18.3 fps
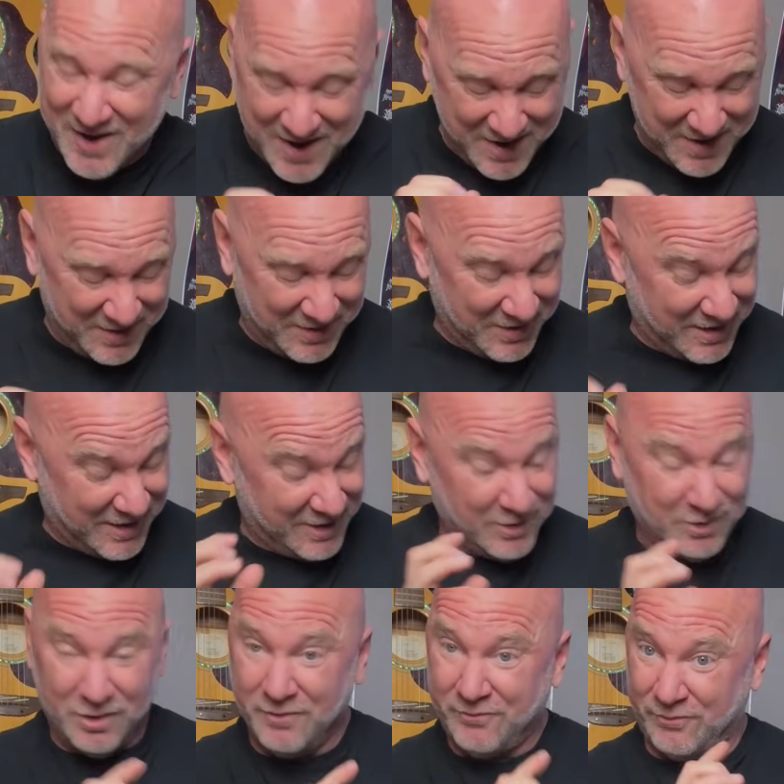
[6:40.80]
and I
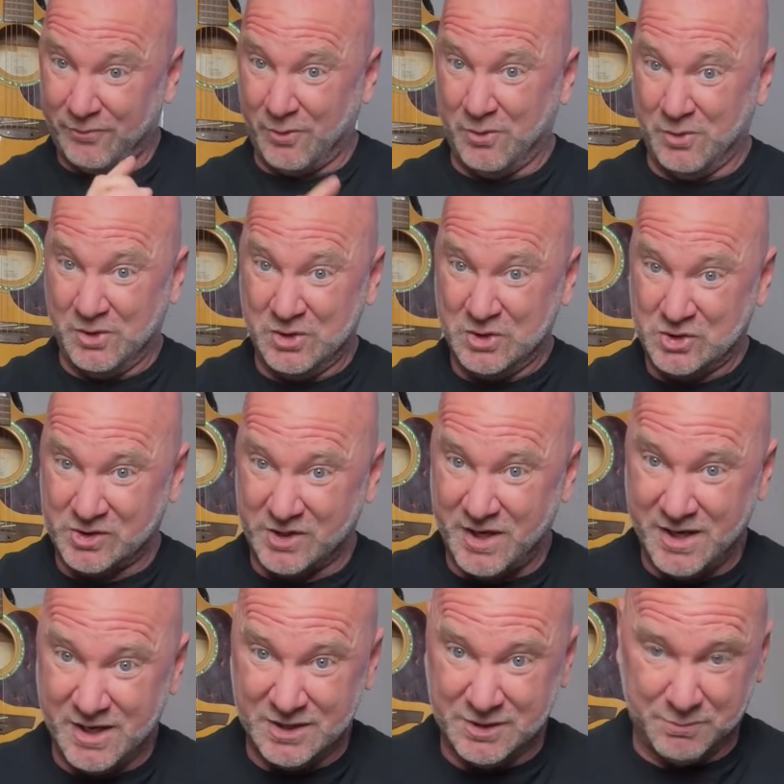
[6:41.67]
love throwing in
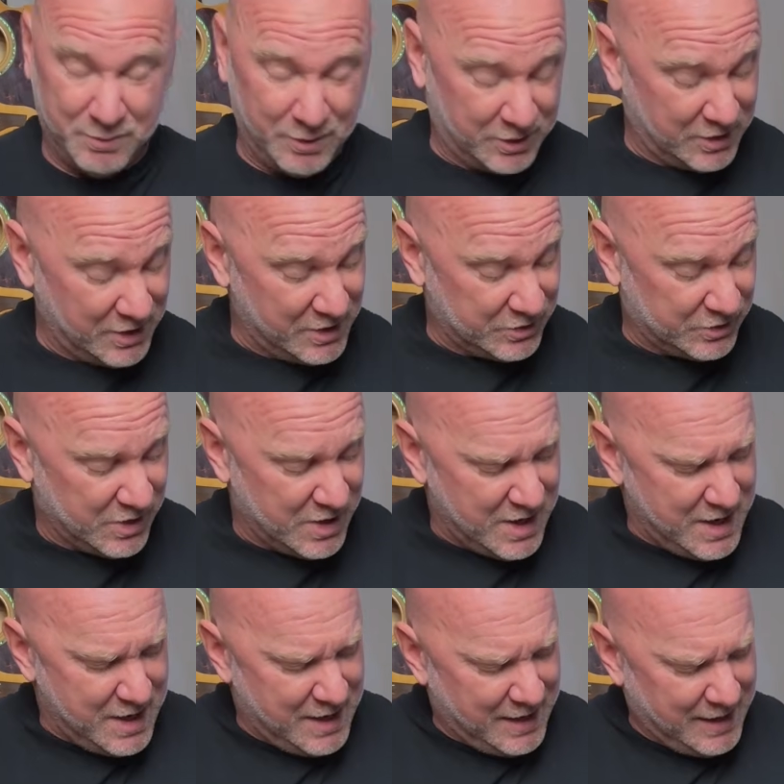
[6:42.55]
slides because
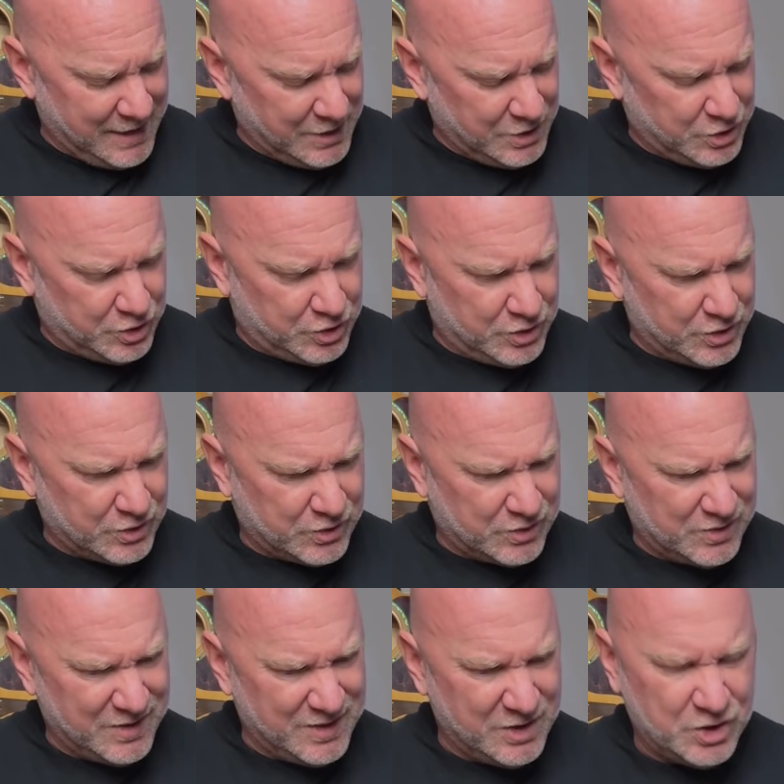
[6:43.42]
it
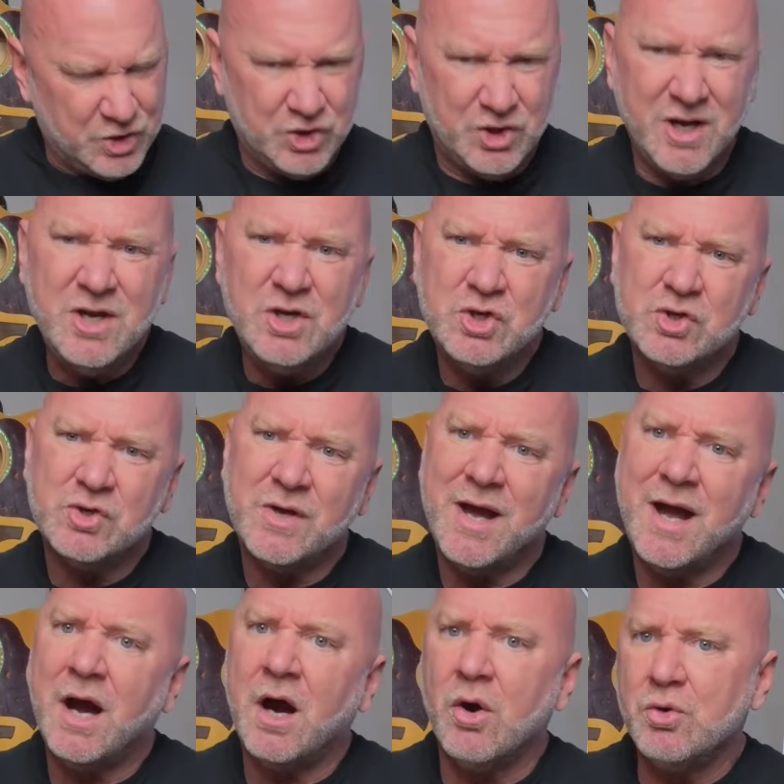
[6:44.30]
changes
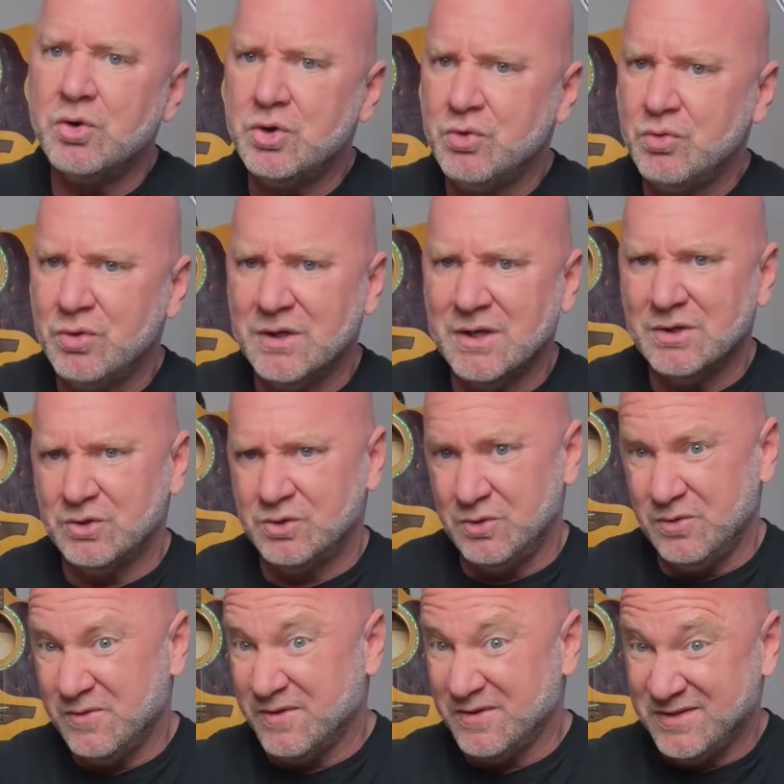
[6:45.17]
how you get
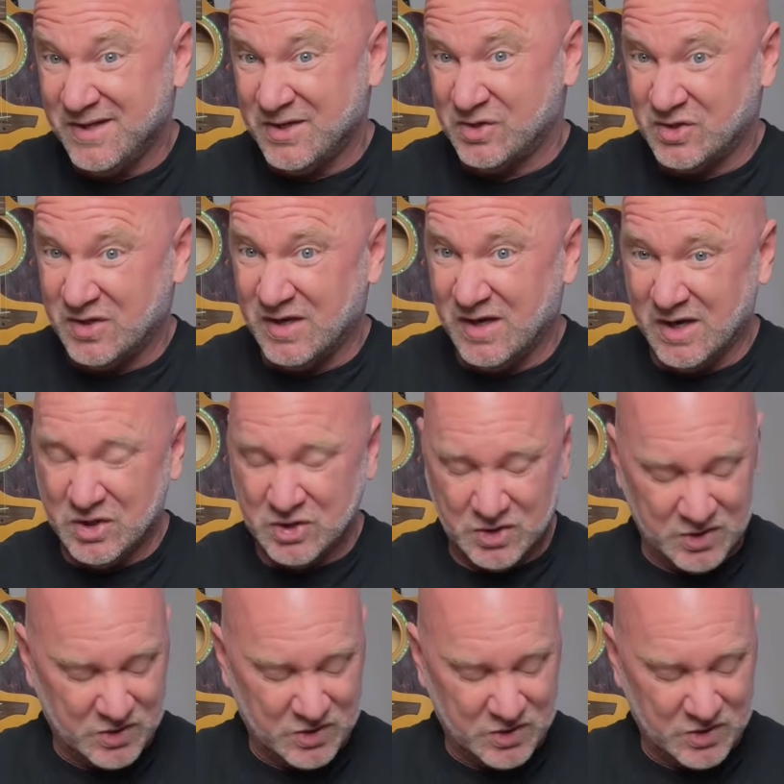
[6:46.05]
to the destination.